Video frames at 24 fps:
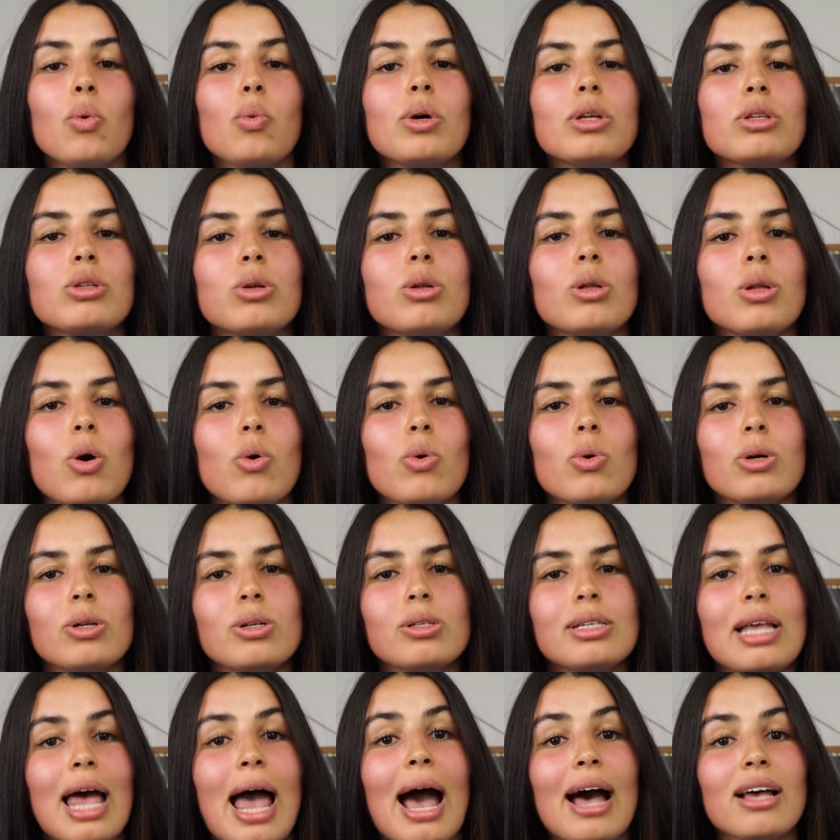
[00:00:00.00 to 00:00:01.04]
with the
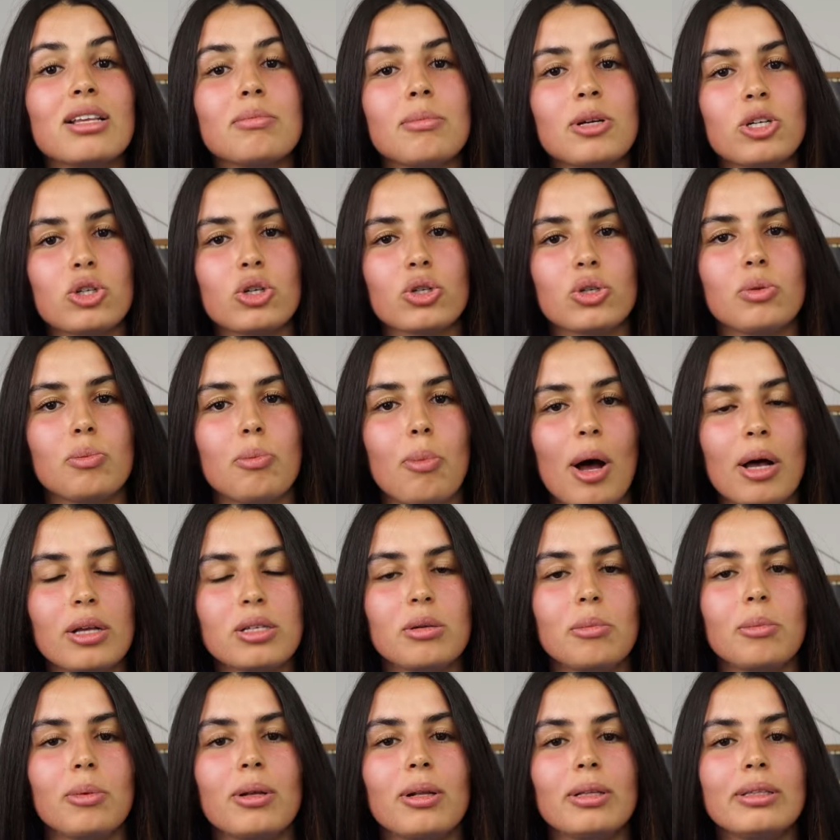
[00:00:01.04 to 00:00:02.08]
locals as much as
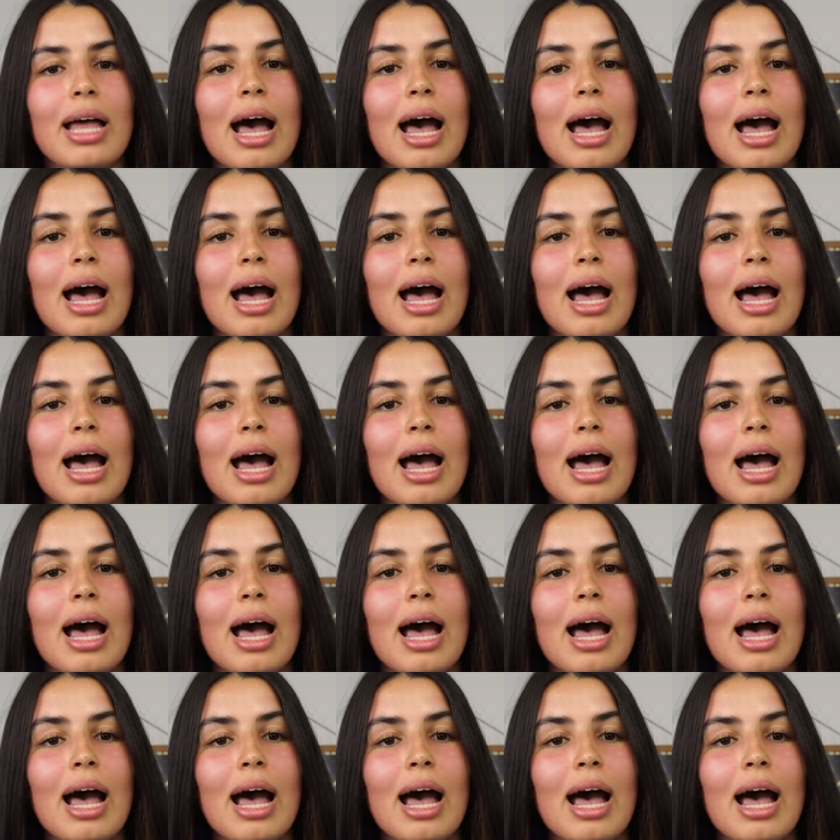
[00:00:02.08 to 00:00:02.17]
possible.